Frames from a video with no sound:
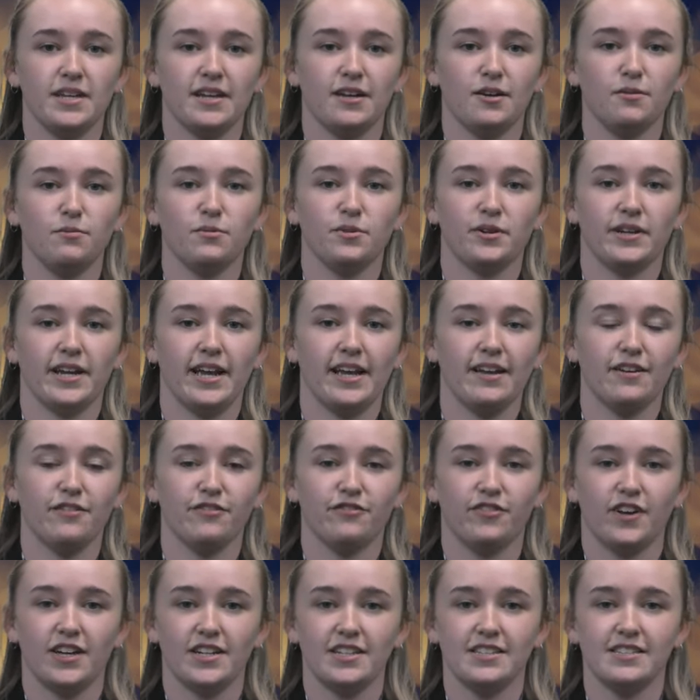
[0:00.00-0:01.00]
to help create a
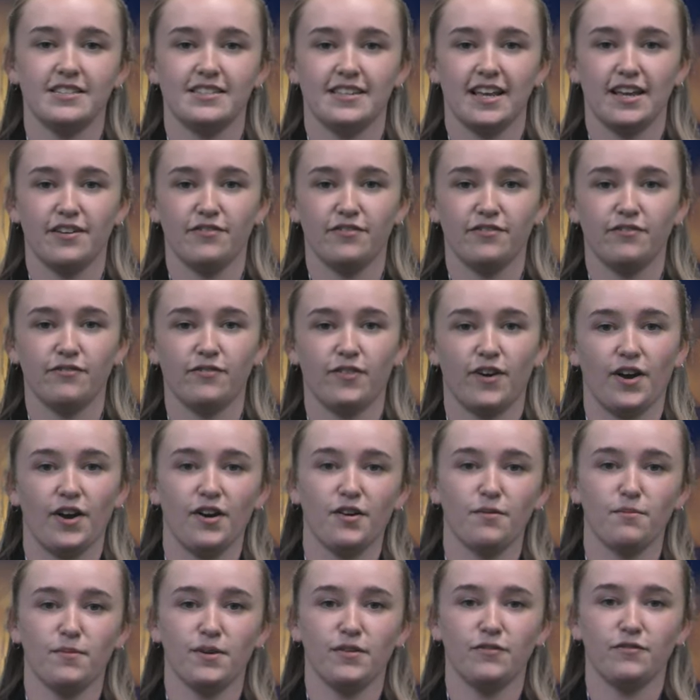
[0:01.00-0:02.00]
fun and safe
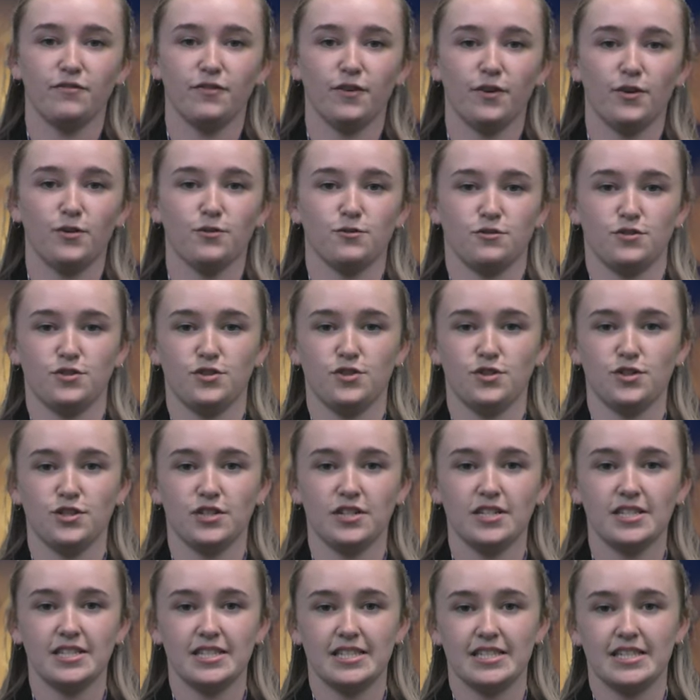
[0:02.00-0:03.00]
environment for all
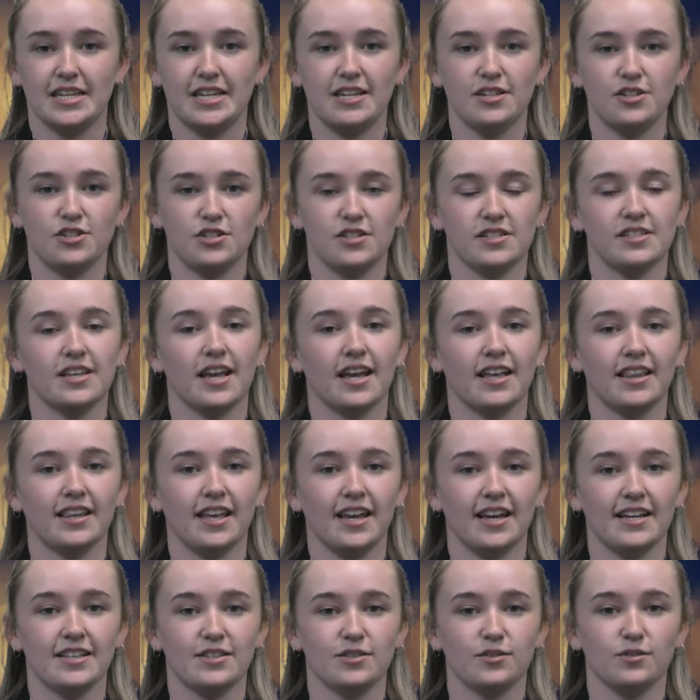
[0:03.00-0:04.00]
students, teachers and
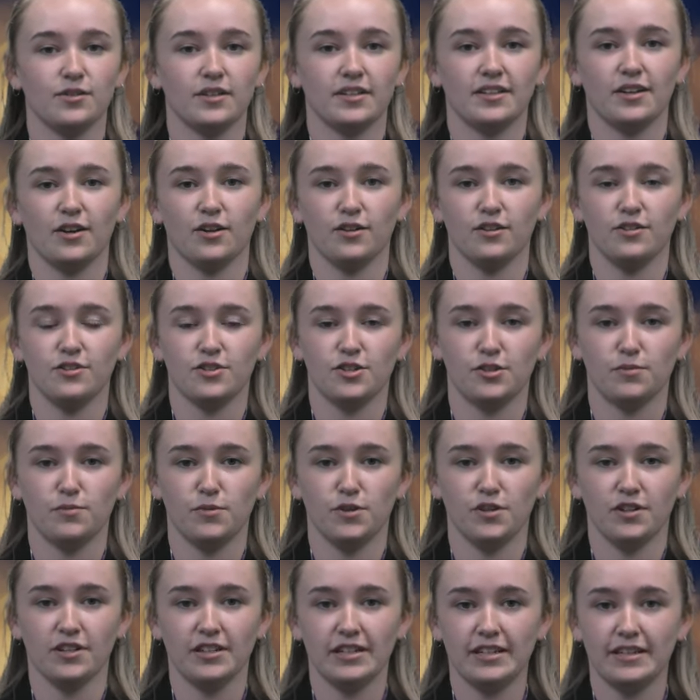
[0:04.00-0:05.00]
the Hazel Glen College
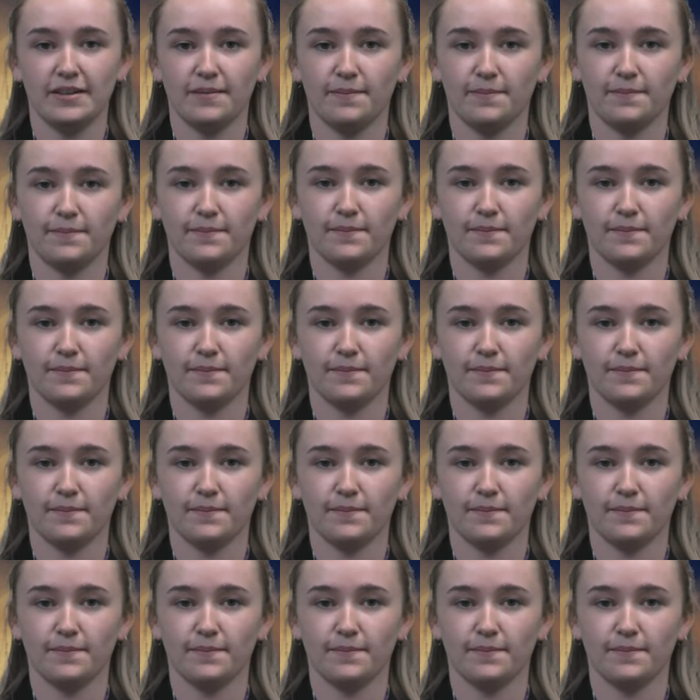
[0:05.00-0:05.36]
community.